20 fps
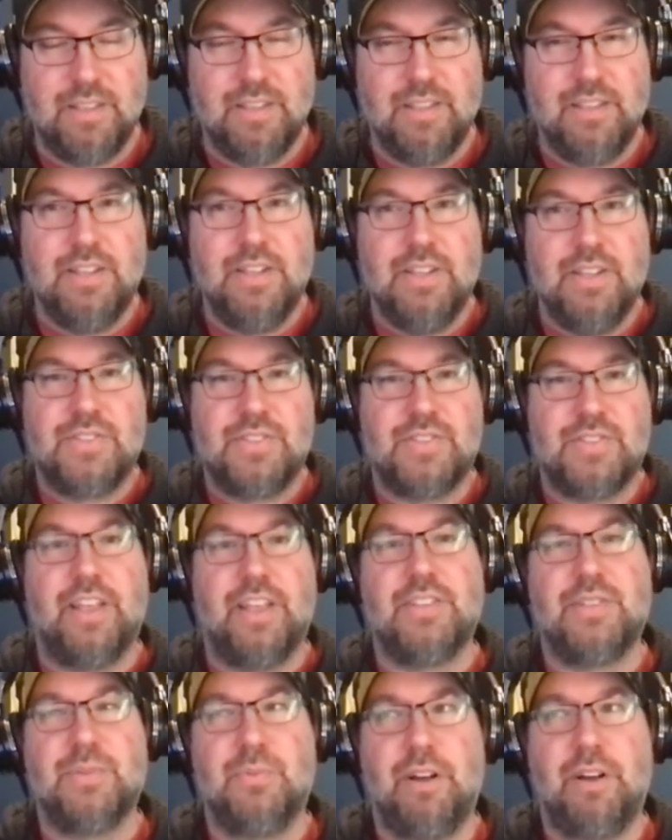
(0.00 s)
So that's
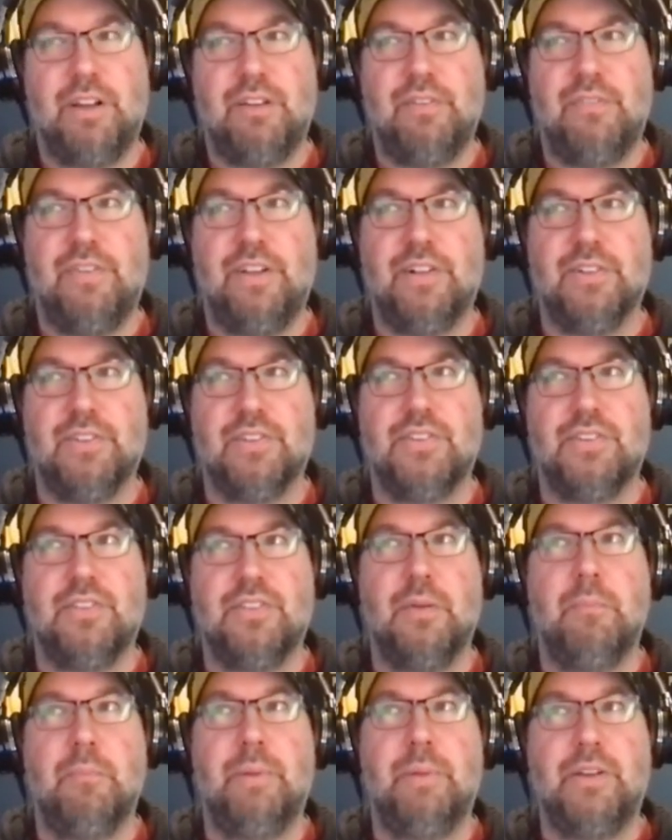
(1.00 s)
why I felt the
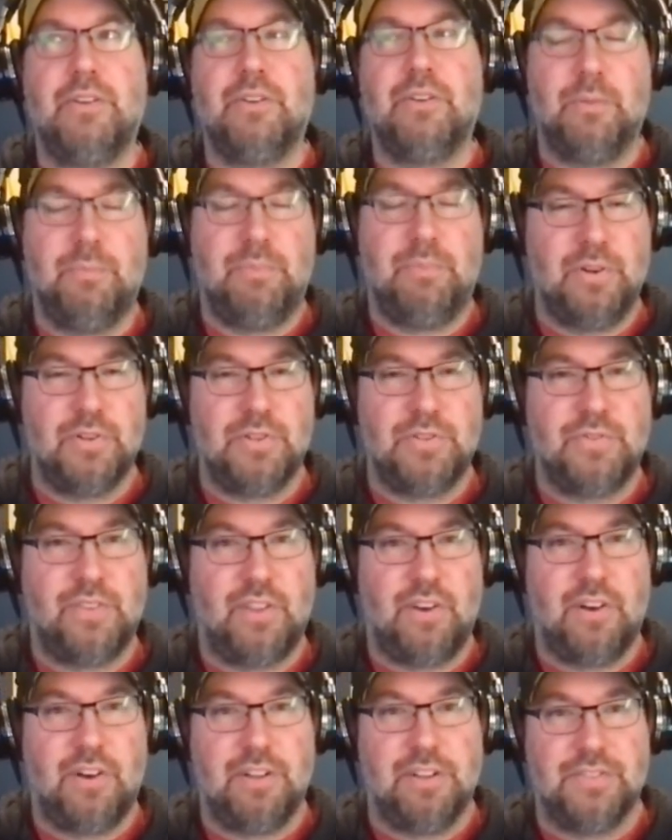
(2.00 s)
better approach for the
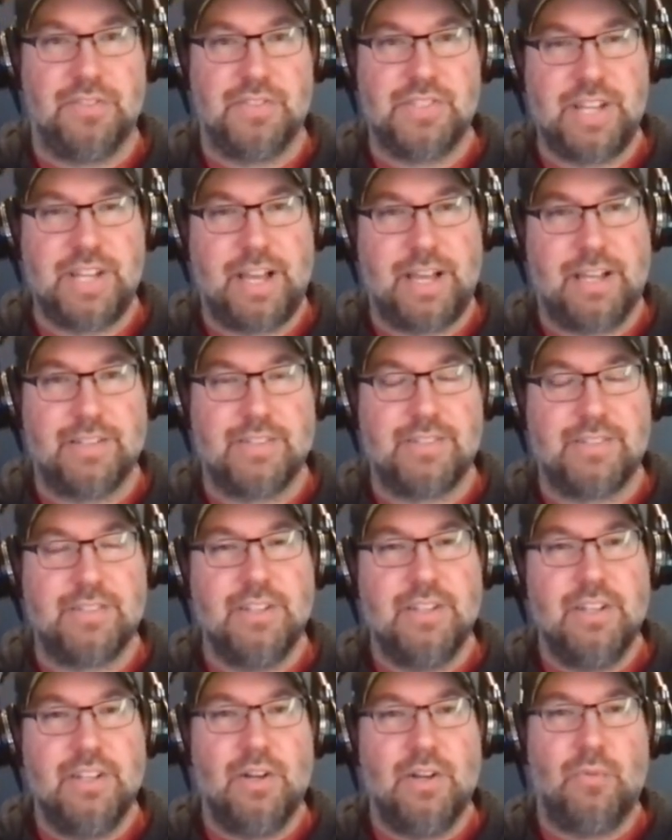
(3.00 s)
Hall of Stats
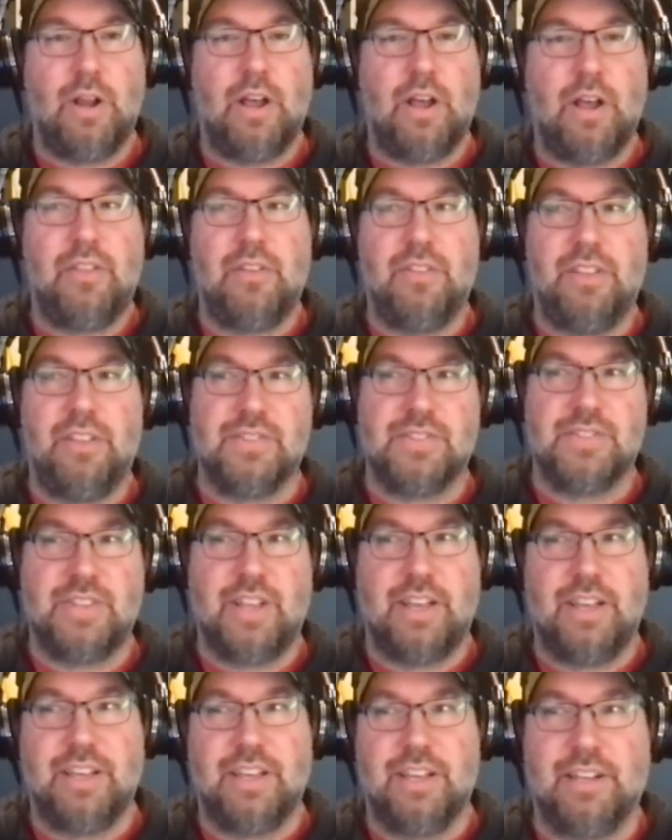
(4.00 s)
rather than
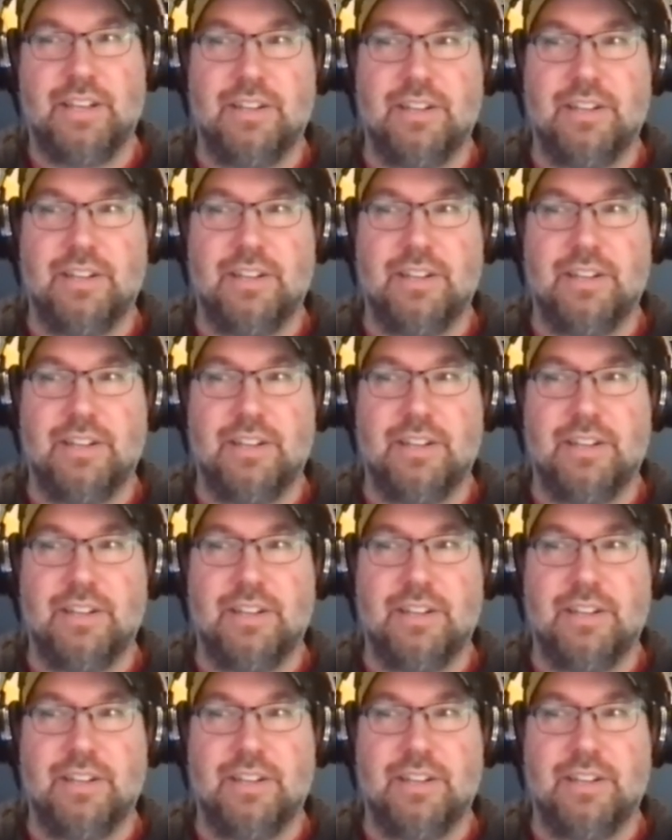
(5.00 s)
saying